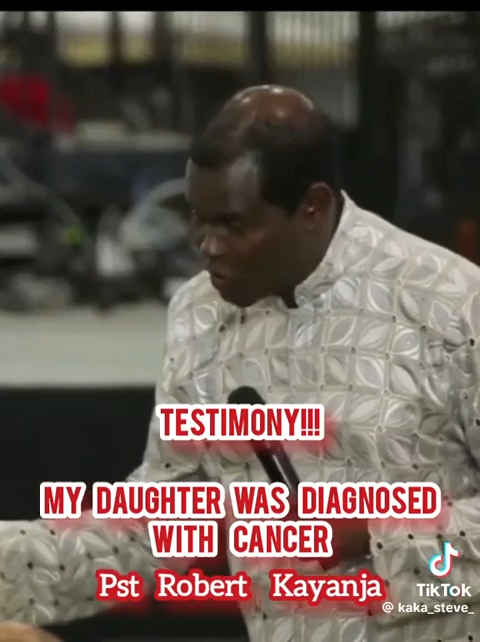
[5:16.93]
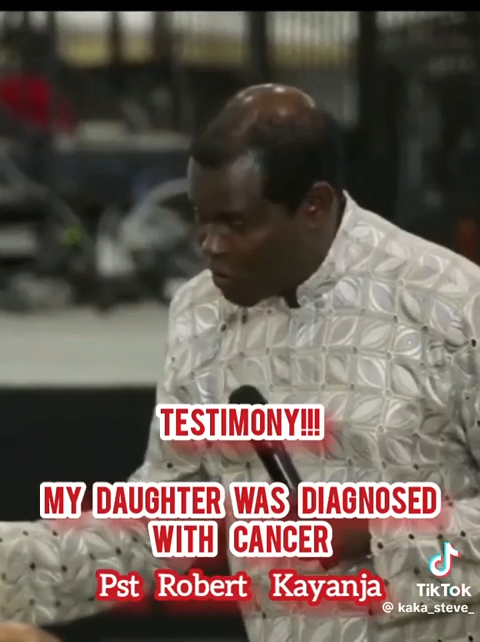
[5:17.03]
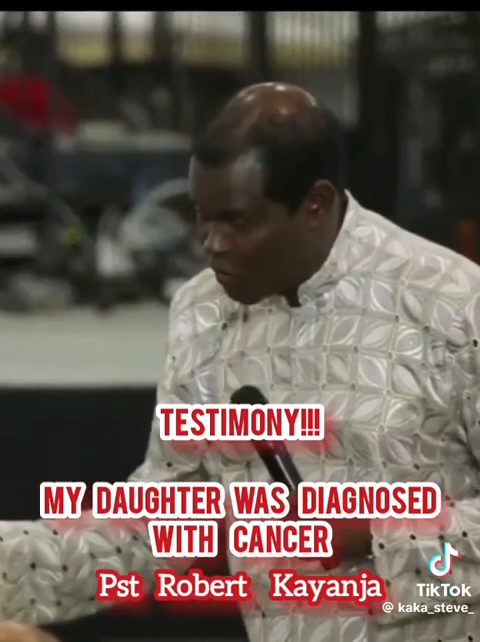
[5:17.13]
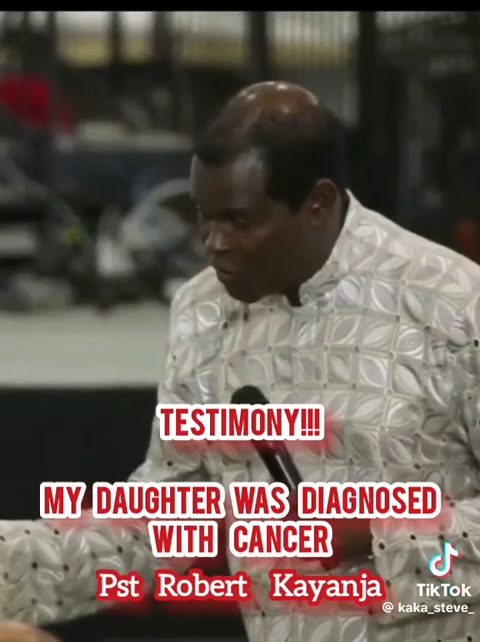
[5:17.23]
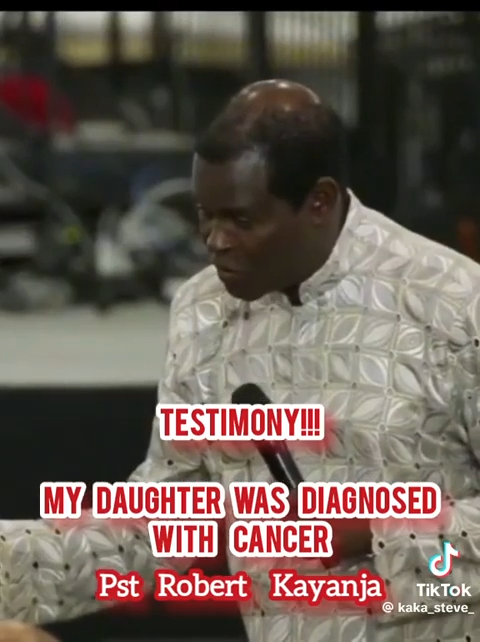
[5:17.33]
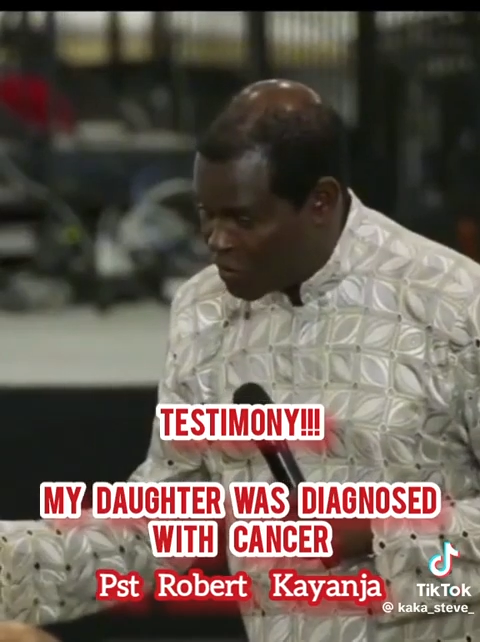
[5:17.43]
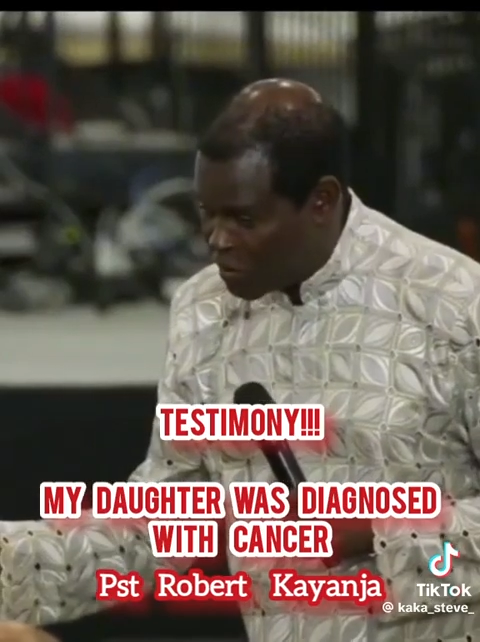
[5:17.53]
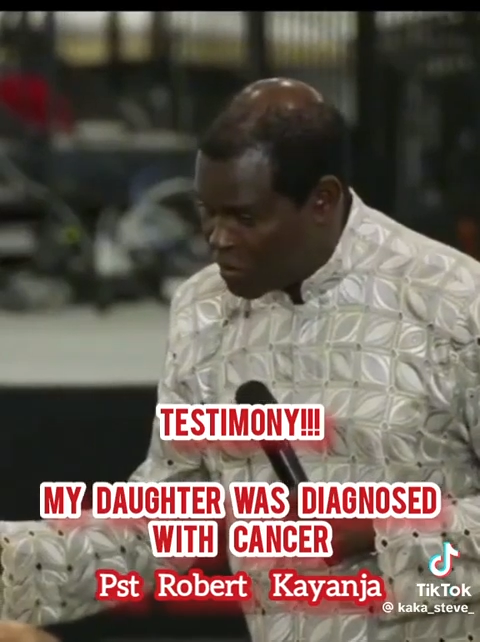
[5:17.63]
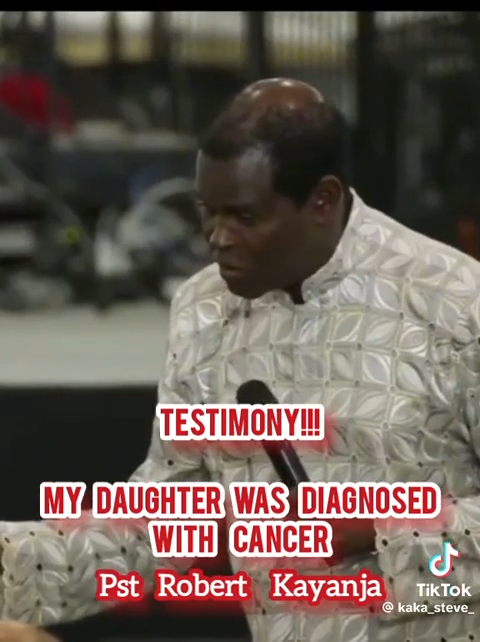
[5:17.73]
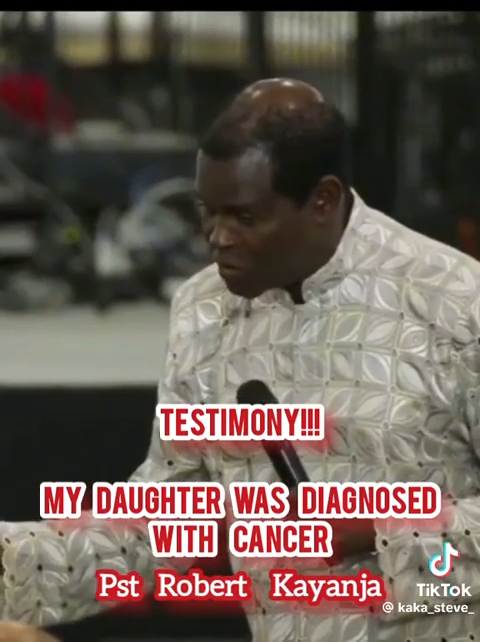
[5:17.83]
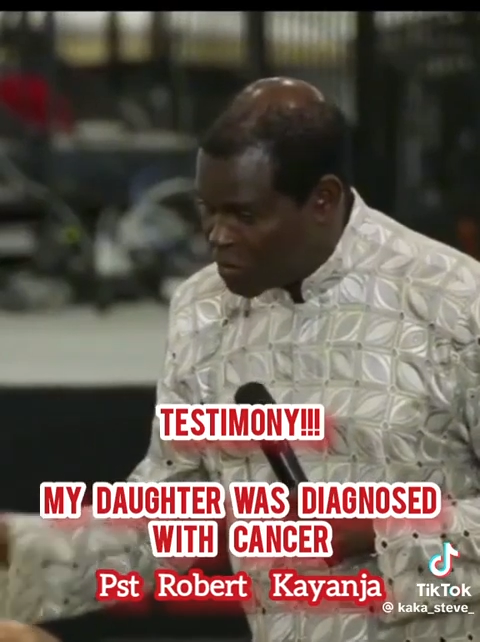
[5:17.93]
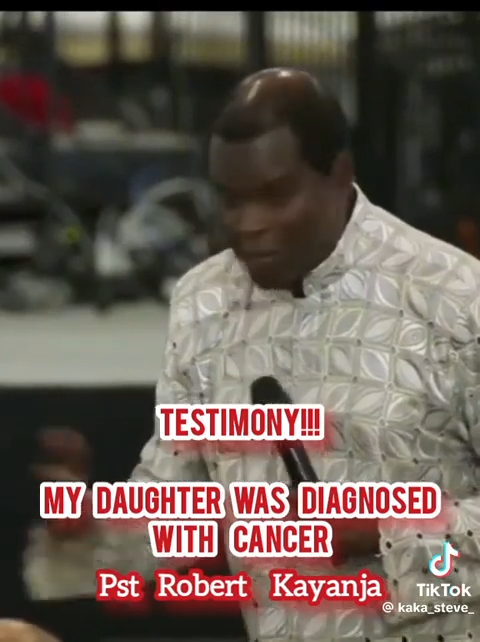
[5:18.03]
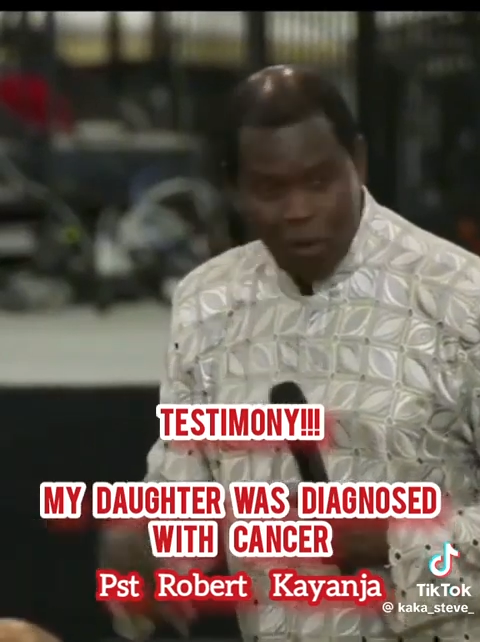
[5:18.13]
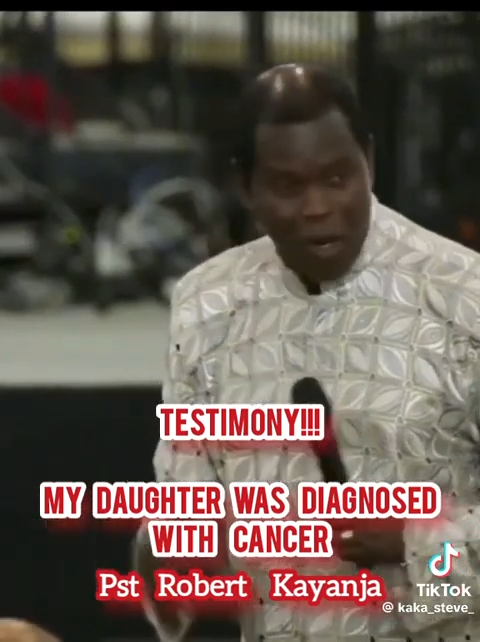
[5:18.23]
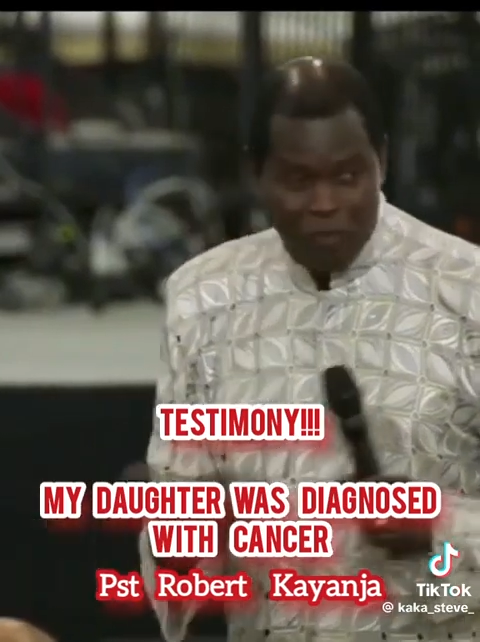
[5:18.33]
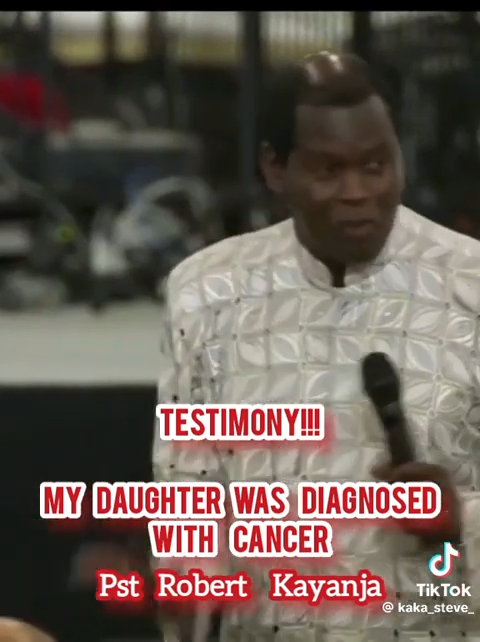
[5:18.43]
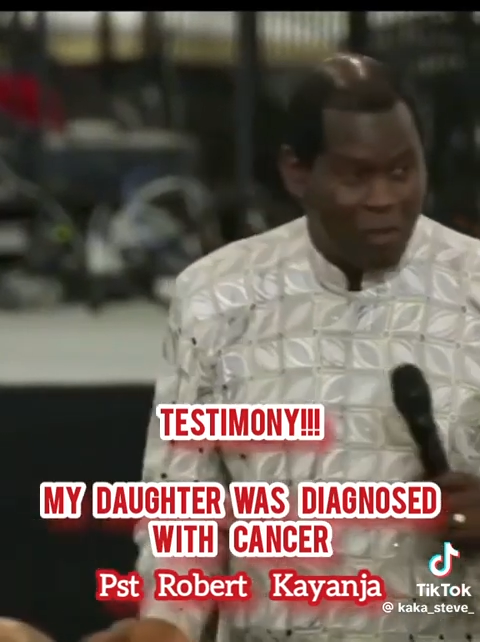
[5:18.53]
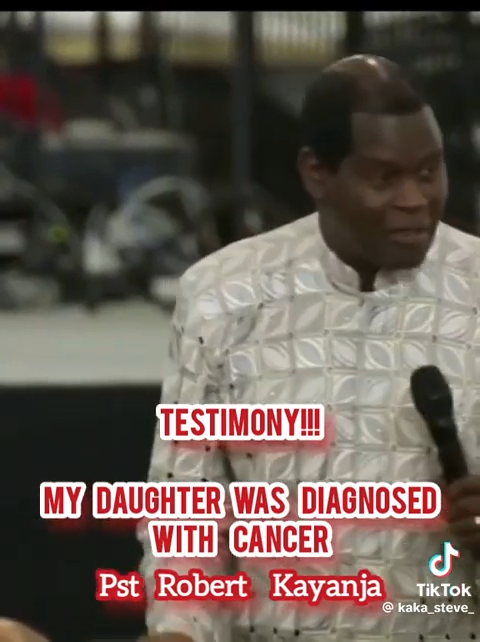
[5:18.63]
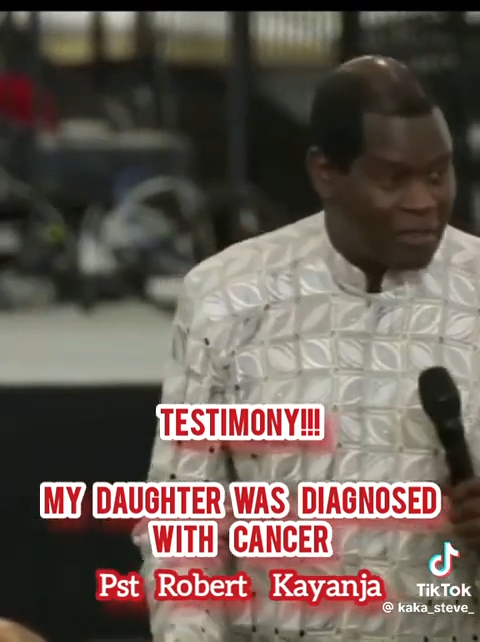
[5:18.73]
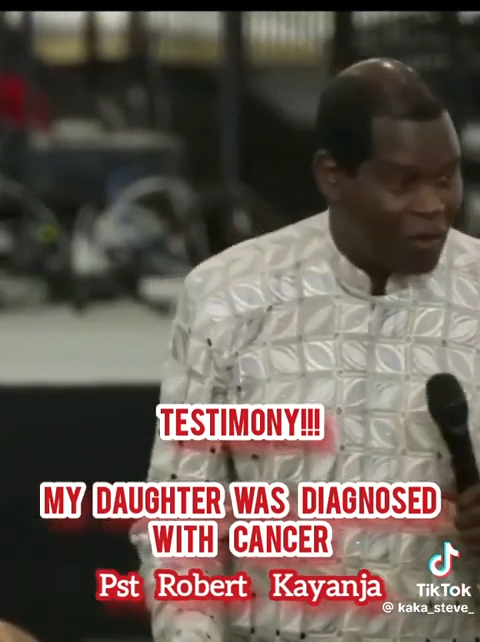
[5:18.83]
goes. So my wife
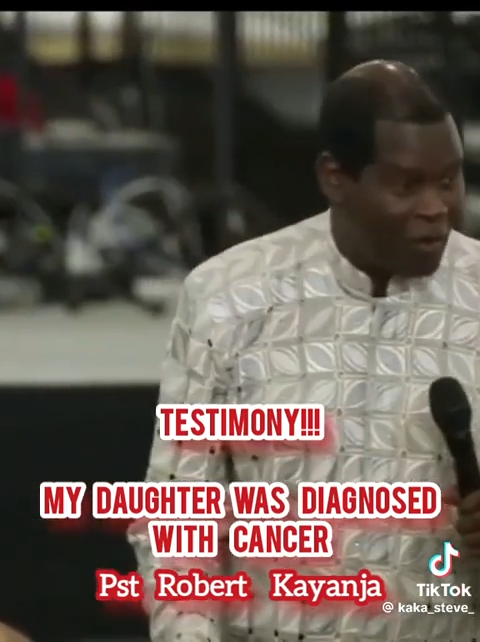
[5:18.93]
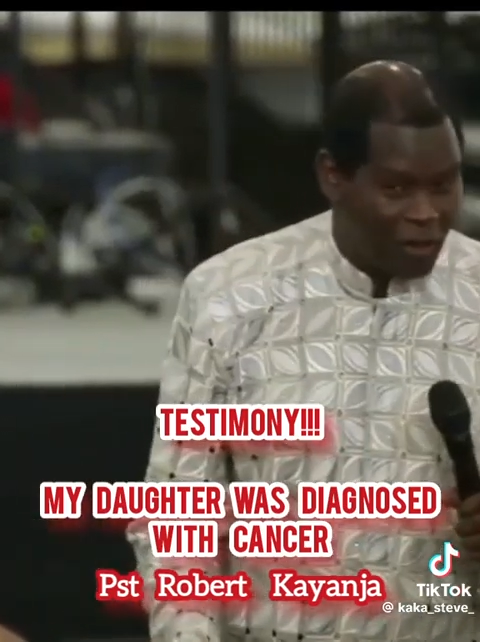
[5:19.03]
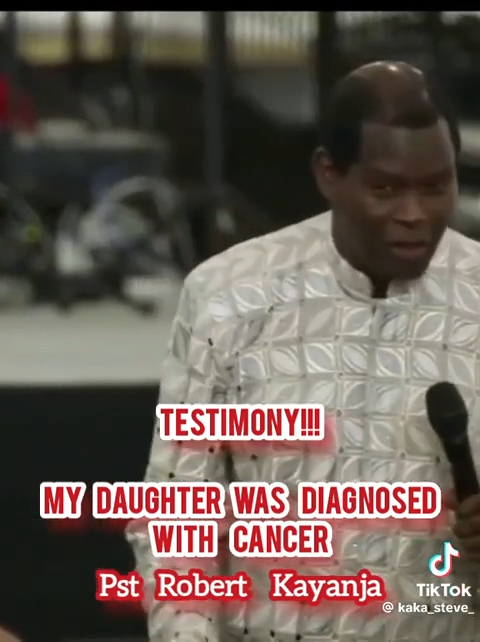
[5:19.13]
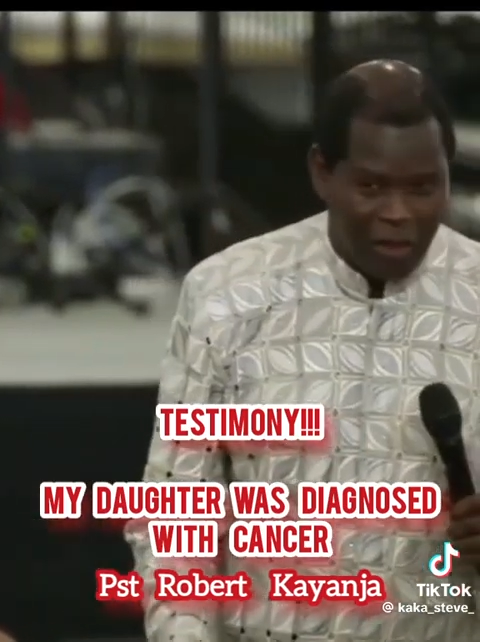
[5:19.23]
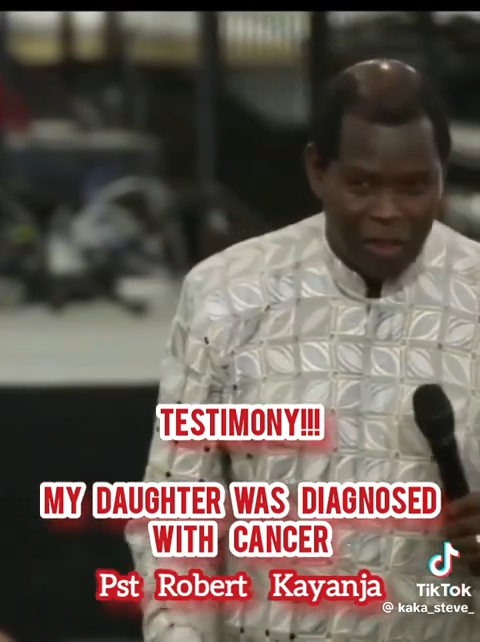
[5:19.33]
remains alone.